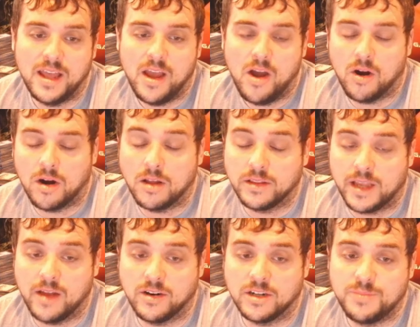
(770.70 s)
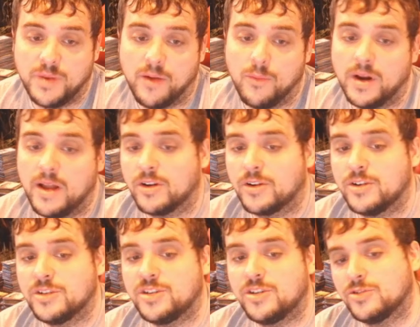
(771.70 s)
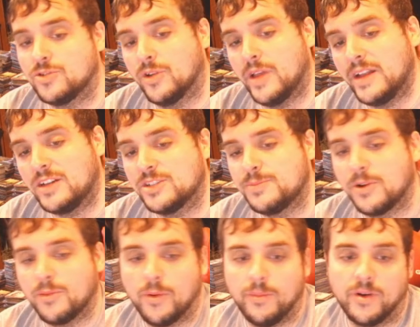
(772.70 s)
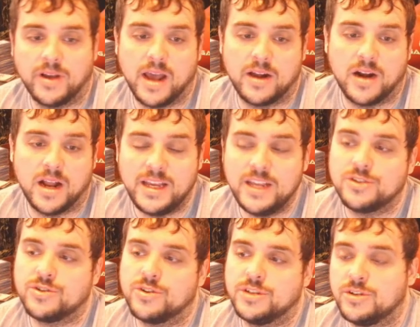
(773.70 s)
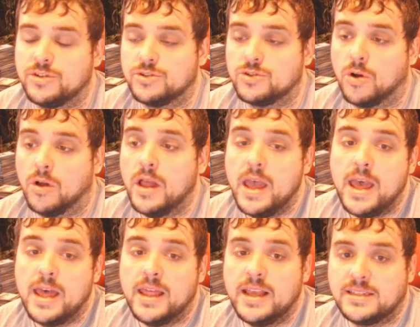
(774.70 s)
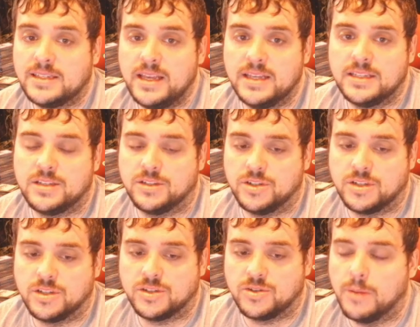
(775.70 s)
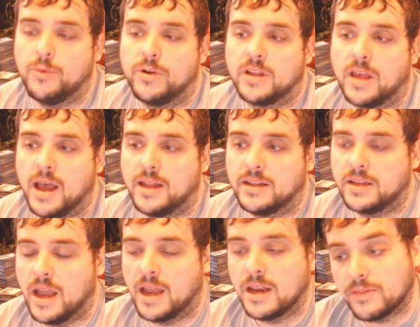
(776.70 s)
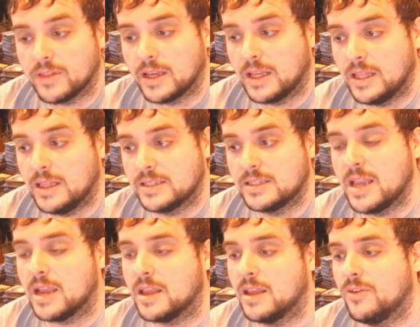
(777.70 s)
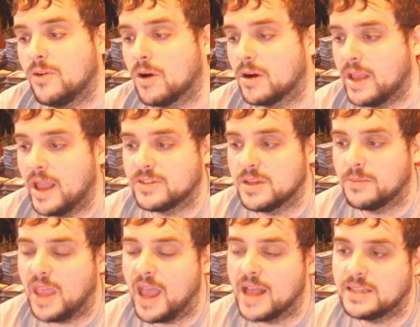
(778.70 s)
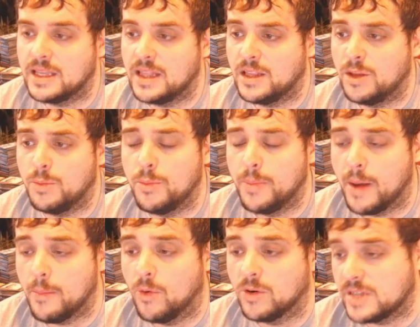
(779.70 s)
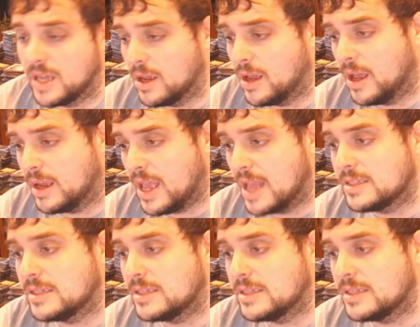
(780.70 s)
or all the counters, but whenever a creature you control enters, put a 1/1 counter on each creature you control. This is just a straight up win con kind of thing in this deck. If you already have some cats and then you poop out more cats,